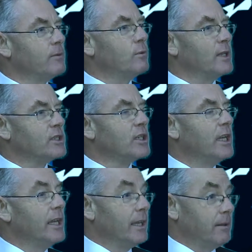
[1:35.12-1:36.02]
which
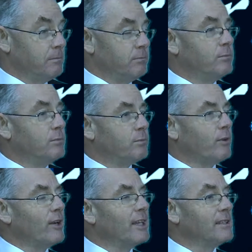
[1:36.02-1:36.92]

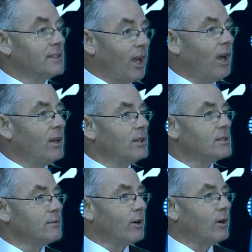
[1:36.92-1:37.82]
provide
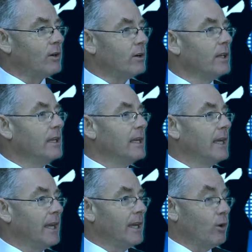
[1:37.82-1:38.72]
cause for
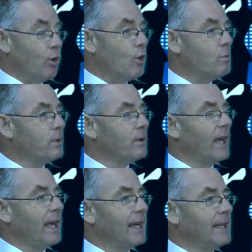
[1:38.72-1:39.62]
hope,
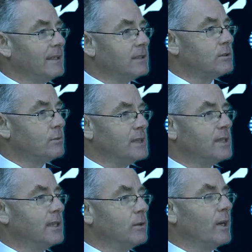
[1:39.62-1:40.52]
and we
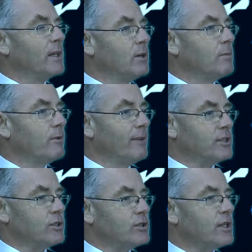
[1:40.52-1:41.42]
see quite a number of
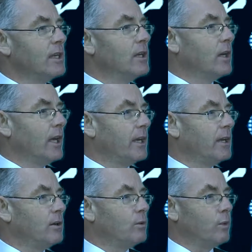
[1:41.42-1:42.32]
measures
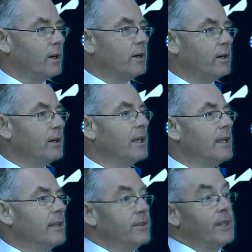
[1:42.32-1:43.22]
where
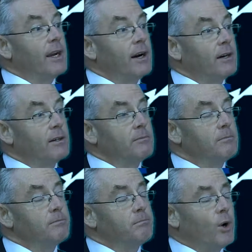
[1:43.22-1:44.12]
they are
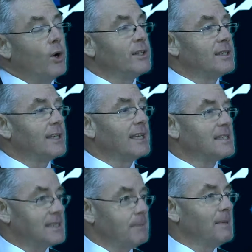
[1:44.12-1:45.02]
pointed at
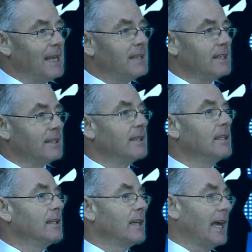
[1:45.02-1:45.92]
stimulating
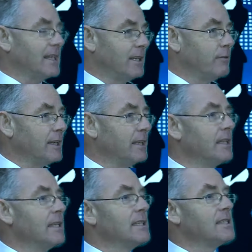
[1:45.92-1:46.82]
activity,
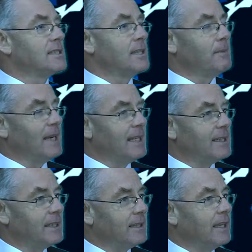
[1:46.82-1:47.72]

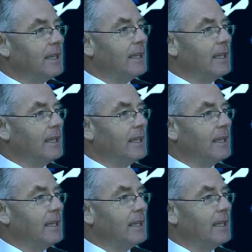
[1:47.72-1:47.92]
stimulating